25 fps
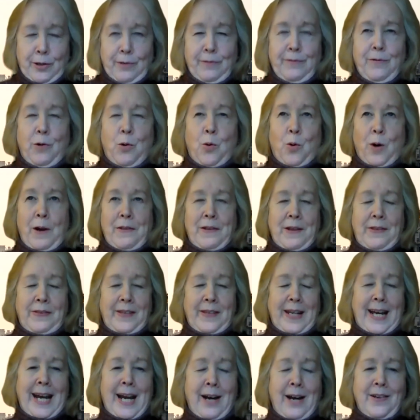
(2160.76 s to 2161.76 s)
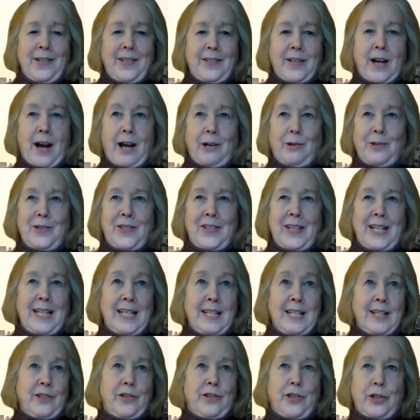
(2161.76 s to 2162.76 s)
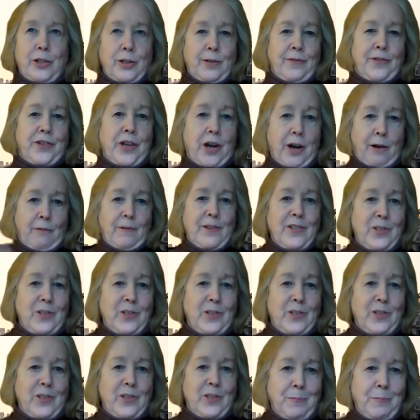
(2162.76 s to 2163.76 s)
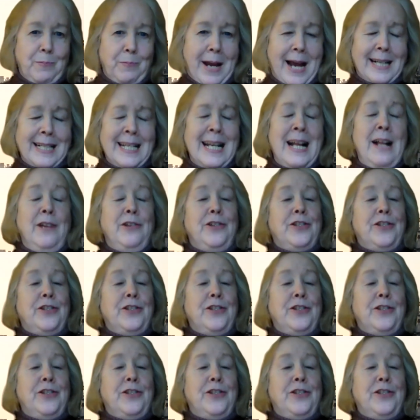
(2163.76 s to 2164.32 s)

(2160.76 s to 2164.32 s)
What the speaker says: or that the aristocracy deserves our respect,